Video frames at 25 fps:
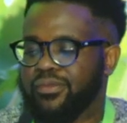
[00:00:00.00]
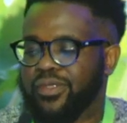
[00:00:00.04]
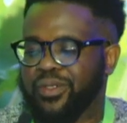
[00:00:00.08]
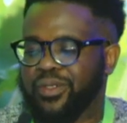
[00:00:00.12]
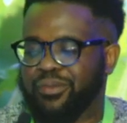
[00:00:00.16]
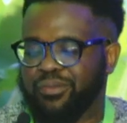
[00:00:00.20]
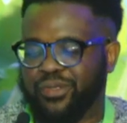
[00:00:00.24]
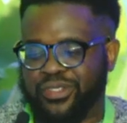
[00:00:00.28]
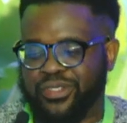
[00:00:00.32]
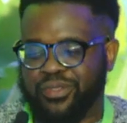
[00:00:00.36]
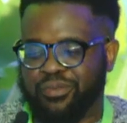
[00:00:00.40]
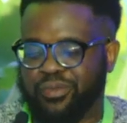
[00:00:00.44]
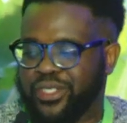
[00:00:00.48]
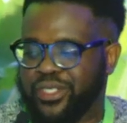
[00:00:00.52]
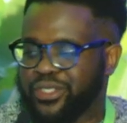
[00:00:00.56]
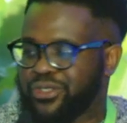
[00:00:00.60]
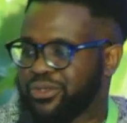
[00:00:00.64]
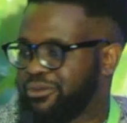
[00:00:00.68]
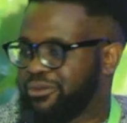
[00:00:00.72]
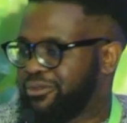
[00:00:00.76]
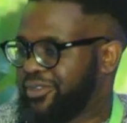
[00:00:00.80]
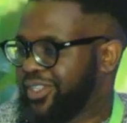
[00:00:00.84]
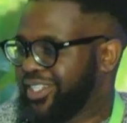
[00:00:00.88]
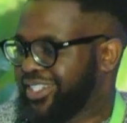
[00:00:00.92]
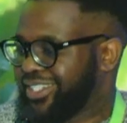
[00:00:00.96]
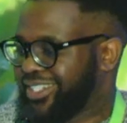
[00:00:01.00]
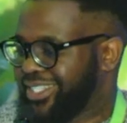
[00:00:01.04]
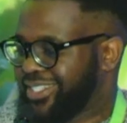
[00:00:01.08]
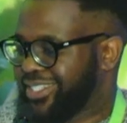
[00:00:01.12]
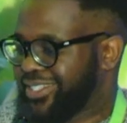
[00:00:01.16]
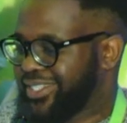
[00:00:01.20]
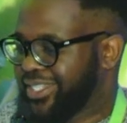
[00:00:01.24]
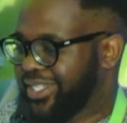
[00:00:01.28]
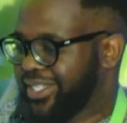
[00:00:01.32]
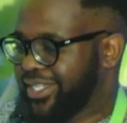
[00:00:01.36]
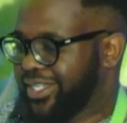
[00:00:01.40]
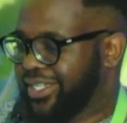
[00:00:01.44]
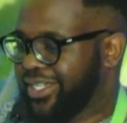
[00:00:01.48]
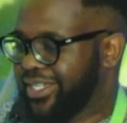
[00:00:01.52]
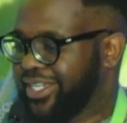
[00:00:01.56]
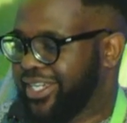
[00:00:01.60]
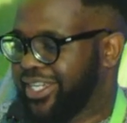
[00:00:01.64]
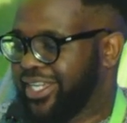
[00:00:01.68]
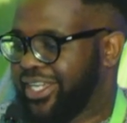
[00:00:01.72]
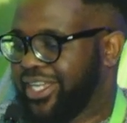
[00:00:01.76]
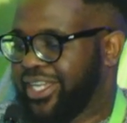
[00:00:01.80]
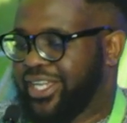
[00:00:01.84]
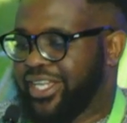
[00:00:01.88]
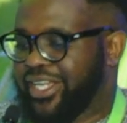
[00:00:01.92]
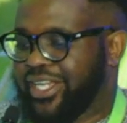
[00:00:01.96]
possibility of increasing
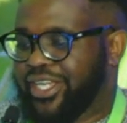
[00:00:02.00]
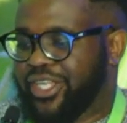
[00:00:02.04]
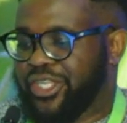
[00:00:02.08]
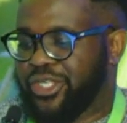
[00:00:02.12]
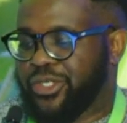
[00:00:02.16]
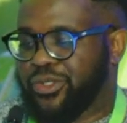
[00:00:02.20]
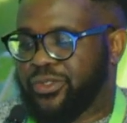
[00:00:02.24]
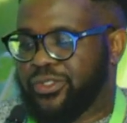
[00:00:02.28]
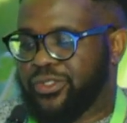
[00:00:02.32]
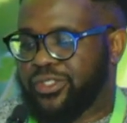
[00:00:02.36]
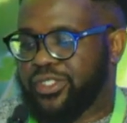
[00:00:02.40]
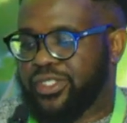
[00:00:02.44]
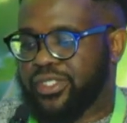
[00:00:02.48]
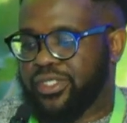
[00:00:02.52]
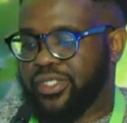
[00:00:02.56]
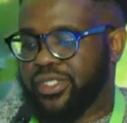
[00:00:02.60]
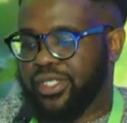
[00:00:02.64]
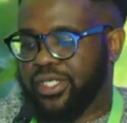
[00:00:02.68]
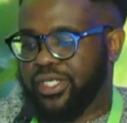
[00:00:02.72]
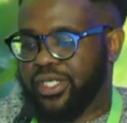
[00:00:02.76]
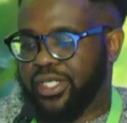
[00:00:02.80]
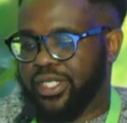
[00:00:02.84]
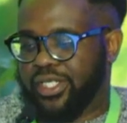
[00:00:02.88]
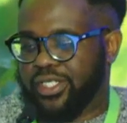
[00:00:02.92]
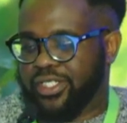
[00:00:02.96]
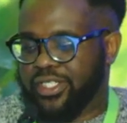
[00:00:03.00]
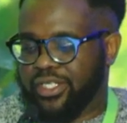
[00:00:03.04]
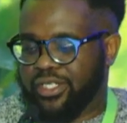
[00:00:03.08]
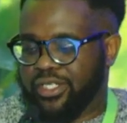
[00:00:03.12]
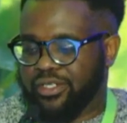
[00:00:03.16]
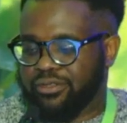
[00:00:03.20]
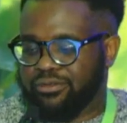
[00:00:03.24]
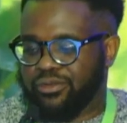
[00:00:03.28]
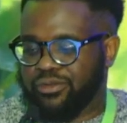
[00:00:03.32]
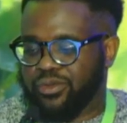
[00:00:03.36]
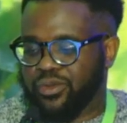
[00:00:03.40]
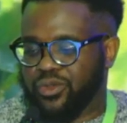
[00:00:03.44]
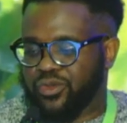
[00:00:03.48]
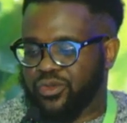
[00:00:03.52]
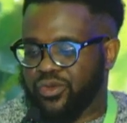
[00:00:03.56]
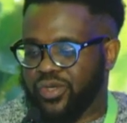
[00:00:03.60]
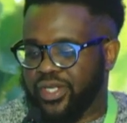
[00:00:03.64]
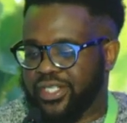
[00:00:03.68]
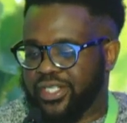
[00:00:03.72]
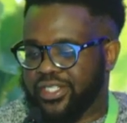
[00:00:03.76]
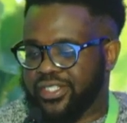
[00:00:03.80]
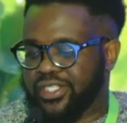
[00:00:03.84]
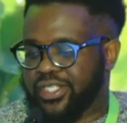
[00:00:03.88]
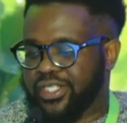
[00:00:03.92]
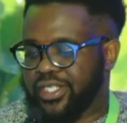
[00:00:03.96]
yield and fruit
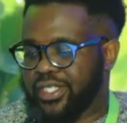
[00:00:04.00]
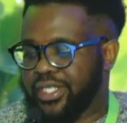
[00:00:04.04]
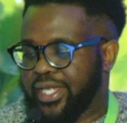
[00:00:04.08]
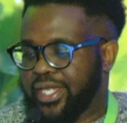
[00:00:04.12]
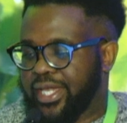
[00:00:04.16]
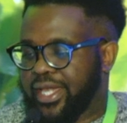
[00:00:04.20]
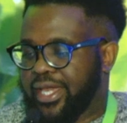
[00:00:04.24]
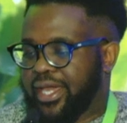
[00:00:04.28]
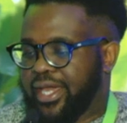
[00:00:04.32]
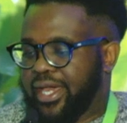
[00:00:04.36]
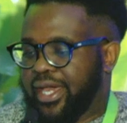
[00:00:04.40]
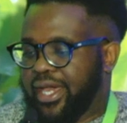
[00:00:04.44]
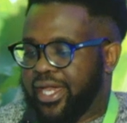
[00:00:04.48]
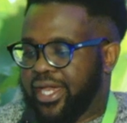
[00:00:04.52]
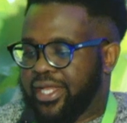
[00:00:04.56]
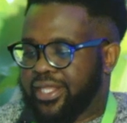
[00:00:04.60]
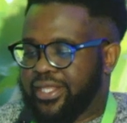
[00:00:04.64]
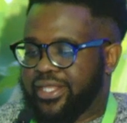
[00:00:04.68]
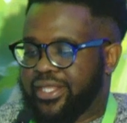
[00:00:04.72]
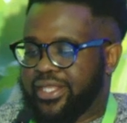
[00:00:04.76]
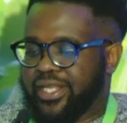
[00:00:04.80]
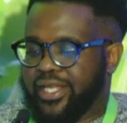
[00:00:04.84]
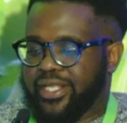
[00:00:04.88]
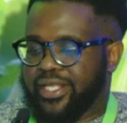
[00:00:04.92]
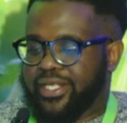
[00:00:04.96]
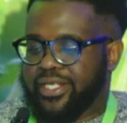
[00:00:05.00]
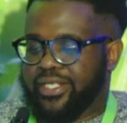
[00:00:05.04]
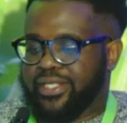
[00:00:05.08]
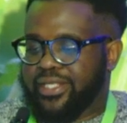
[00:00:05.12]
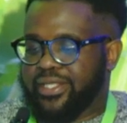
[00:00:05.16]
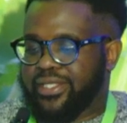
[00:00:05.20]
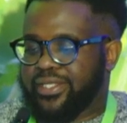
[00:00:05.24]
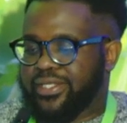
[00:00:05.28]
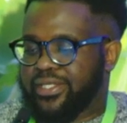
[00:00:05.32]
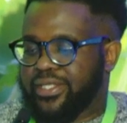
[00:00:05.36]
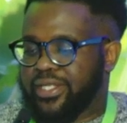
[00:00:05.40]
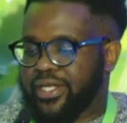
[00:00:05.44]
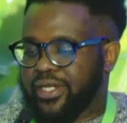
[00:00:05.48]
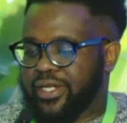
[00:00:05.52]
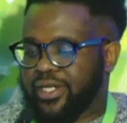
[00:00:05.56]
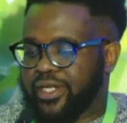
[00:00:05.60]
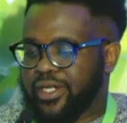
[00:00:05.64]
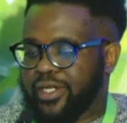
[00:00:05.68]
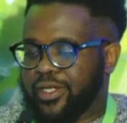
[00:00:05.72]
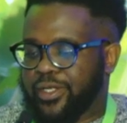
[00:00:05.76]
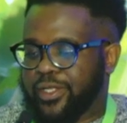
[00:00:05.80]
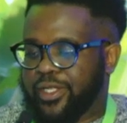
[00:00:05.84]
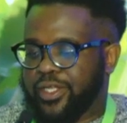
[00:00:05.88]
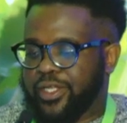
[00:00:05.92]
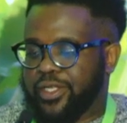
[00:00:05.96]
quality. And then
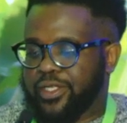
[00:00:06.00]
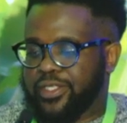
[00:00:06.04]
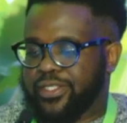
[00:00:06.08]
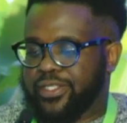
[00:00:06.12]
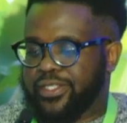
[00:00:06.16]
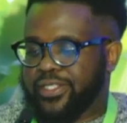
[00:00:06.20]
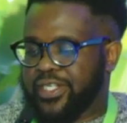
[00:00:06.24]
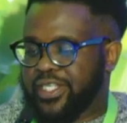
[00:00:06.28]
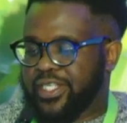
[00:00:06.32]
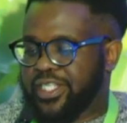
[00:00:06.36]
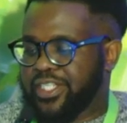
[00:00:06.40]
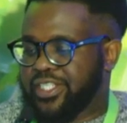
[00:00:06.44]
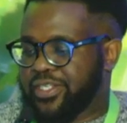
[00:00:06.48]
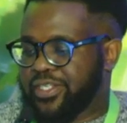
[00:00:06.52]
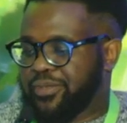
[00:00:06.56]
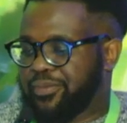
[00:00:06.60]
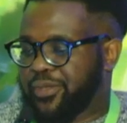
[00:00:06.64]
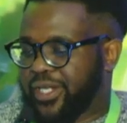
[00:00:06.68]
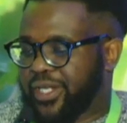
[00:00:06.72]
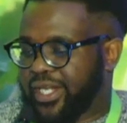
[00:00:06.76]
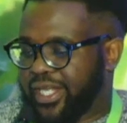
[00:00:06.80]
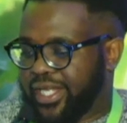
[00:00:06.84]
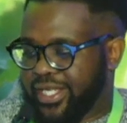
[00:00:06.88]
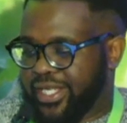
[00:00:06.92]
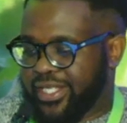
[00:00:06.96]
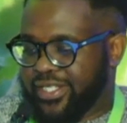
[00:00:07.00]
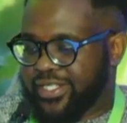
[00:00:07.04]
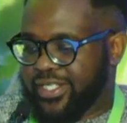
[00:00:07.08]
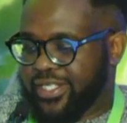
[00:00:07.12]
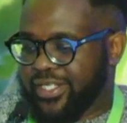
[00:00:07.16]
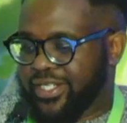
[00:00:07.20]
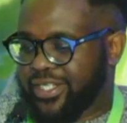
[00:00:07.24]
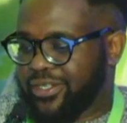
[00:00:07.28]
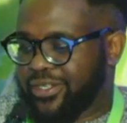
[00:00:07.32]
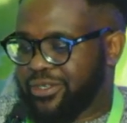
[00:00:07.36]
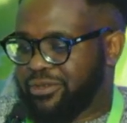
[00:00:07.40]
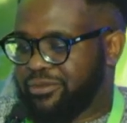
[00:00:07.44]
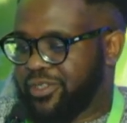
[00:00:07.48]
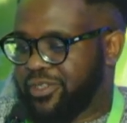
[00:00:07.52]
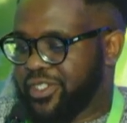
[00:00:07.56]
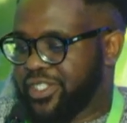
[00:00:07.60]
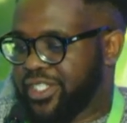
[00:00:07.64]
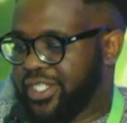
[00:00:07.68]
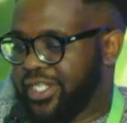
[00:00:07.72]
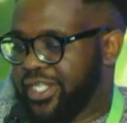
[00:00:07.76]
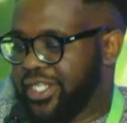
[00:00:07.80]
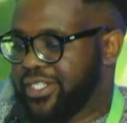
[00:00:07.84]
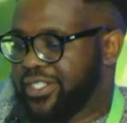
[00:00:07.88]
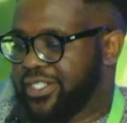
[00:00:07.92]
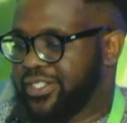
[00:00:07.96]
3 dripper lines in
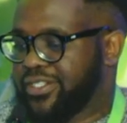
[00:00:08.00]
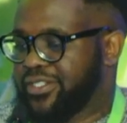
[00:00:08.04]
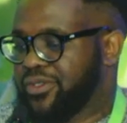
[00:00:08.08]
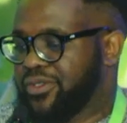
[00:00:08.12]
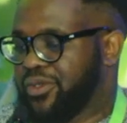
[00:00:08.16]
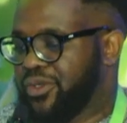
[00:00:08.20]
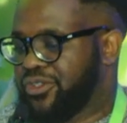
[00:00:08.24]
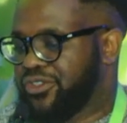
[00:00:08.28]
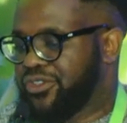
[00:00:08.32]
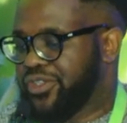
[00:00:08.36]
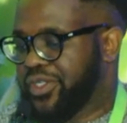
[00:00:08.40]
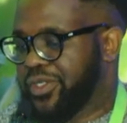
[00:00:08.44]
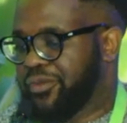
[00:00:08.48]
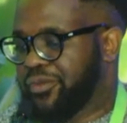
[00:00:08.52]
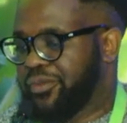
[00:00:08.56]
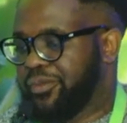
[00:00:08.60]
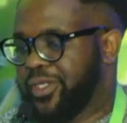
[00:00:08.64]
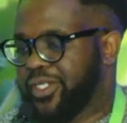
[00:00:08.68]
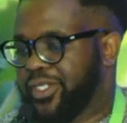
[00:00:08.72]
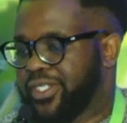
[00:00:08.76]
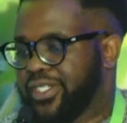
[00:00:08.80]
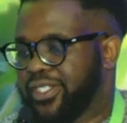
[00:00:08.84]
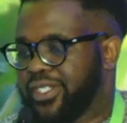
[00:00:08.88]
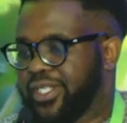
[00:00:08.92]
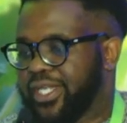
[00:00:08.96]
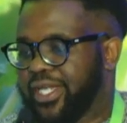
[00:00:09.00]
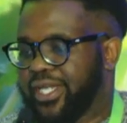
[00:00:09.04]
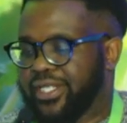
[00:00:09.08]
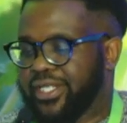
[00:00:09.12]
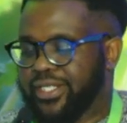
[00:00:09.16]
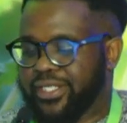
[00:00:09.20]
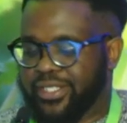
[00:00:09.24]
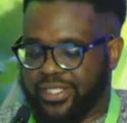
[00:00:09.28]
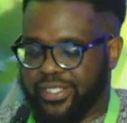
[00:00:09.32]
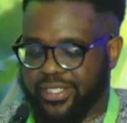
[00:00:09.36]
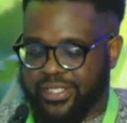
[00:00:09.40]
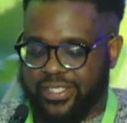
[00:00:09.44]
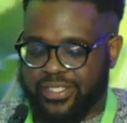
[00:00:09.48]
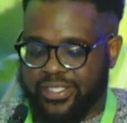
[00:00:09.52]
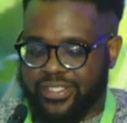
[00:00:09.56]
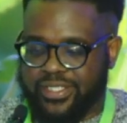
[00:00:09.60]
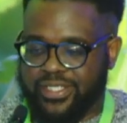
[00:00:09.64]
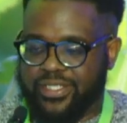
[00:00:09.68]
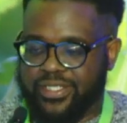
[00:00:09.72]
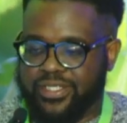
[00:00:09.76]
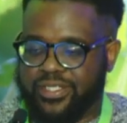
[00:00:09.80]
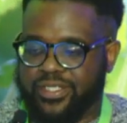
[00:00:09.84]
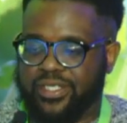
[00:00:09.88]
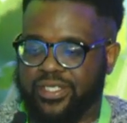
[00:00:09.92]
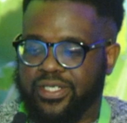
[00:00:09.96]
cultivation ages is not recommended, and this
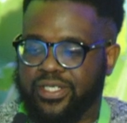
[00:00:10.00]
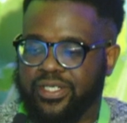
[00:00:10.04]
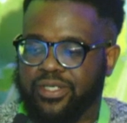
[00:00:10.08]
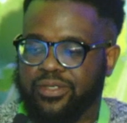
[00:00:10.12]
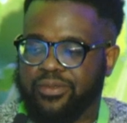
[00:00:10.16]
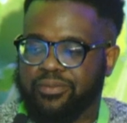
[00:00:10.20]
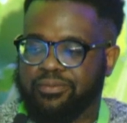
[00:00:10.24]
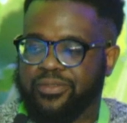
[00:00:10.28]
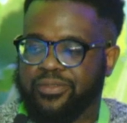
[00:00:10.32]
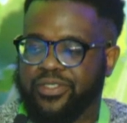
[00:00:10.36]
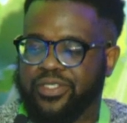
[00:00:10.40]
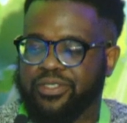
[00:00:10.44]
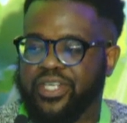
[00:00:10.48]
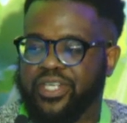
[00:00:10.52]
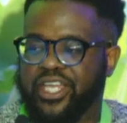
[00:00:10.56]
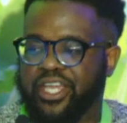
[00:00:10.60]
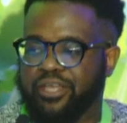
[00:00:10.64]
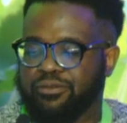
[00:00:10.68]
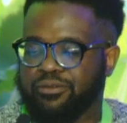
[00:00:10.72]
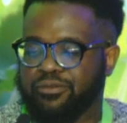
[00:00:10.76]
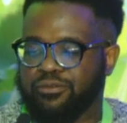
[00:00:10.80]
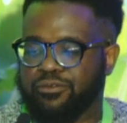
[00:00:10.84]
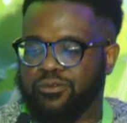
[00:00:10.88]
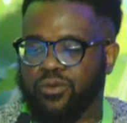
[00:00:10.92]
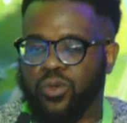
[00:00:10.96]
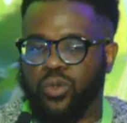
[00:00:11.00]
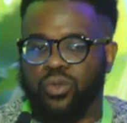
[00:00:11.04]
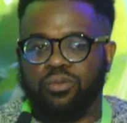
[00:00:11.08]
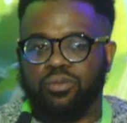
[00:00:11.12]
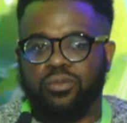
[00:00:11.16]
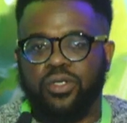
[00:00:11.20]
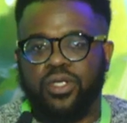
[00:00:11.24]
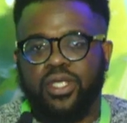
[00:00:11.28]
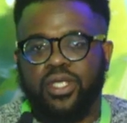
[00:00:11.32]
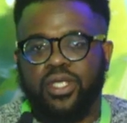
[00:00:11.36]
is derived from